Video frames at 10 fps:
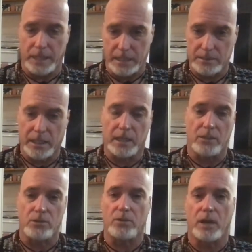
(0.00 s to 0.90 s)
That'll
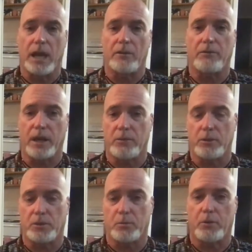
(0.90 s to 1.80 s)
take you to how to find
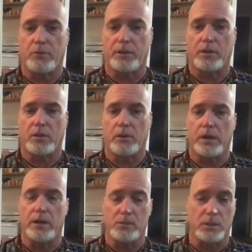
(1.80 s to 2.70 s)
what your perfect
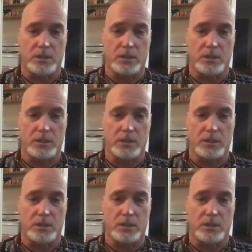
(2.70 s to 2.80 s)
career is,